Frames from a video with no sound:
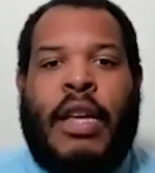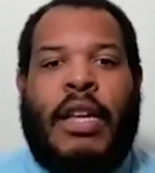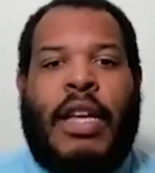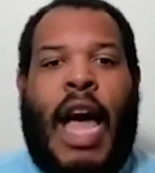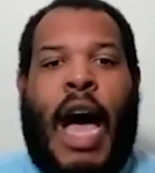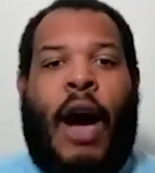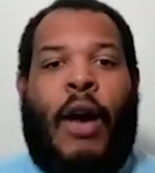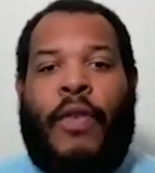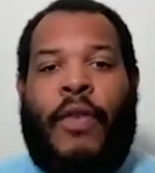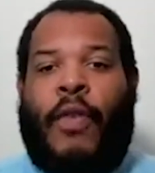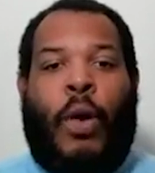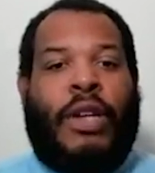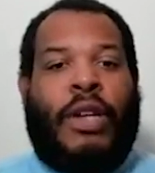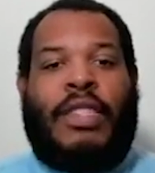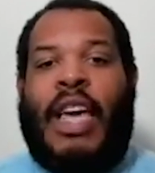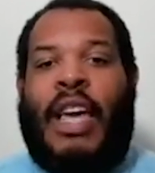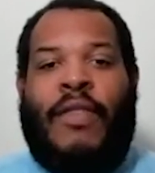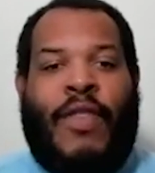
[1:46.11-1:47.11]
Now, of
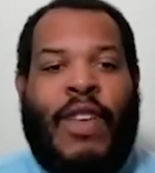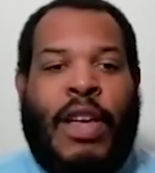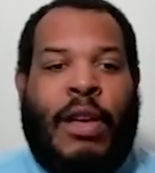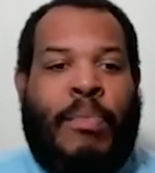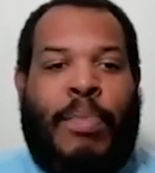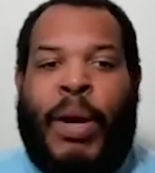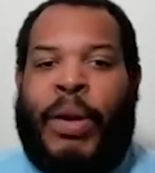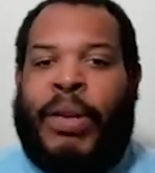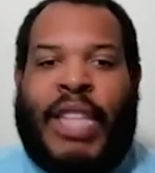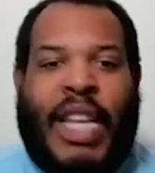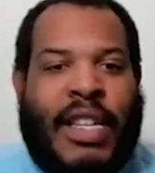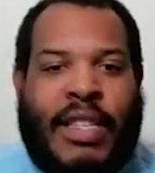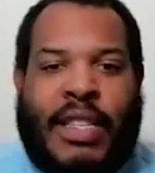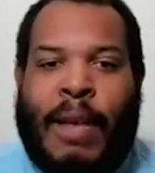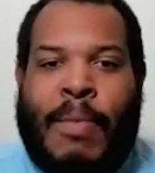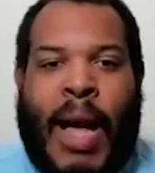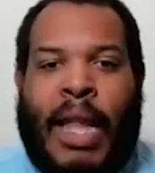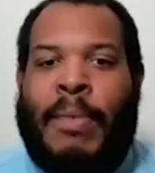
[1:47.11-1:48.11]
course, they've built in
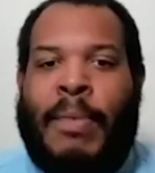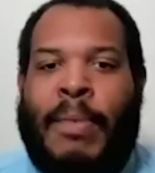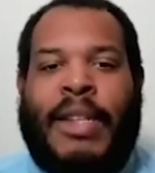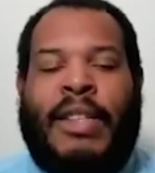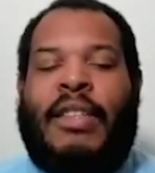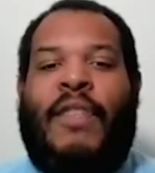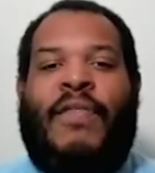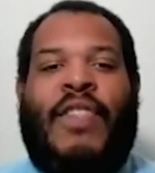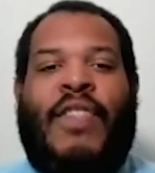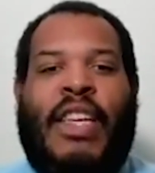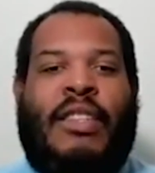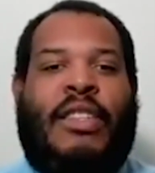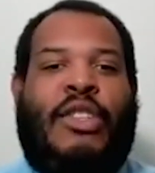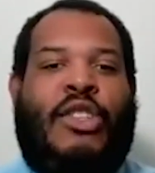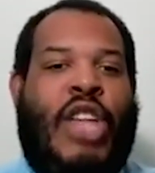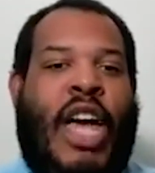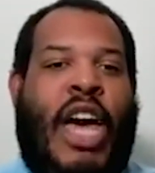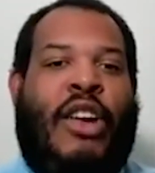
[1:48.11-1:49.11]
some elements of
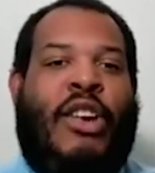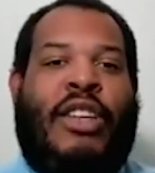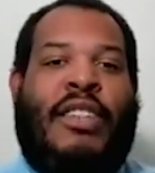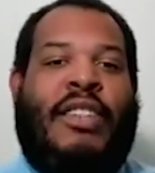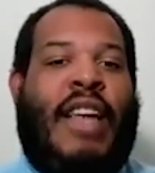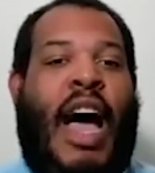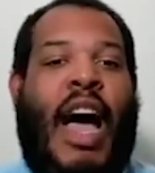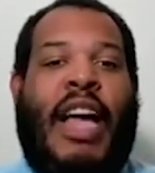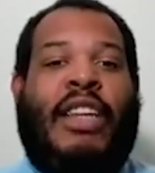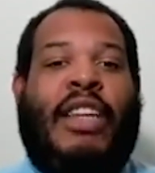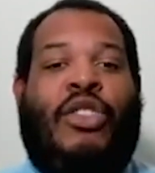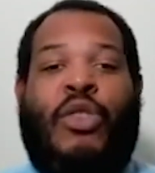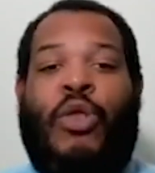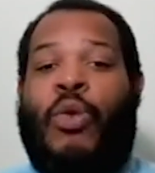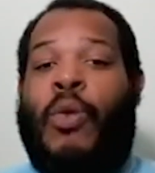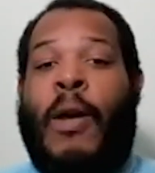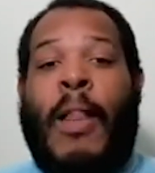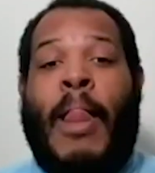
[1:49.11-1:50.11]
this that are designed
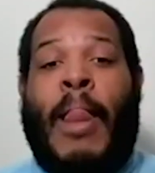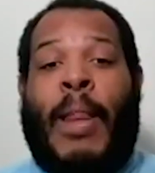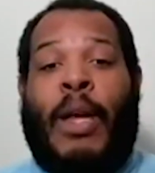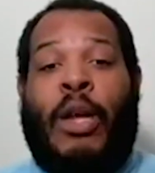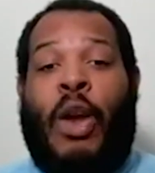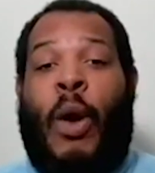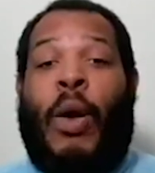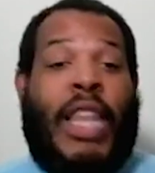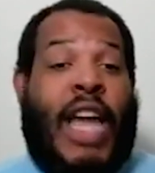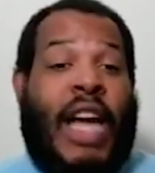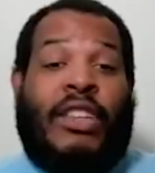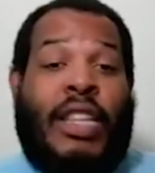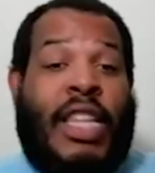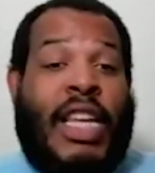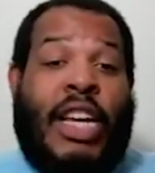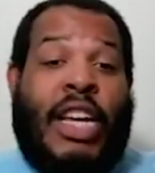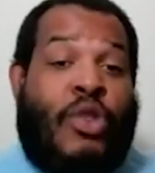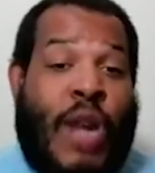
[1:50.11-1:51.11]
to,
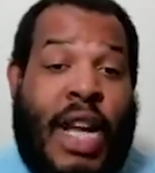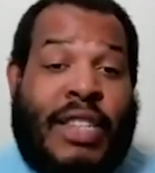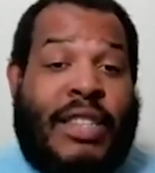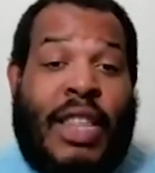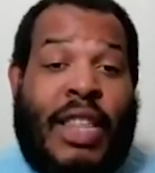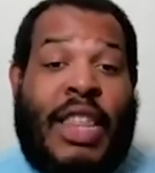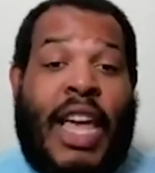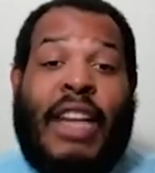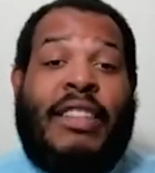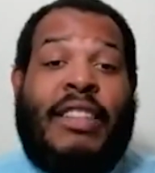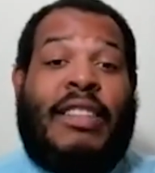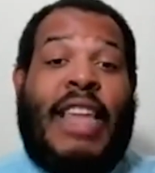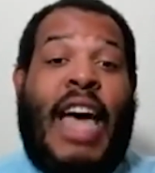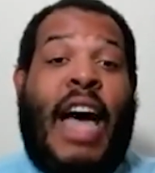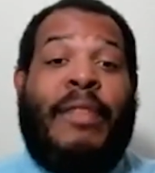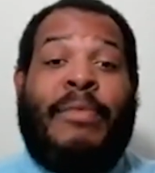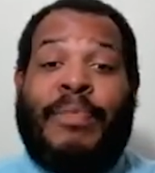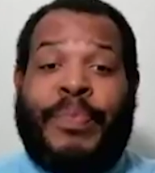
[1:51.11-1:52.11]
allegedly address the things
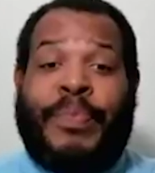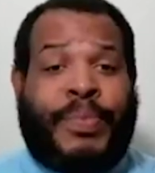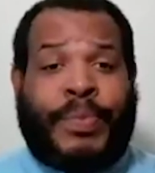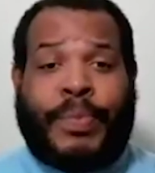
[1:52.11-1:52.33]
that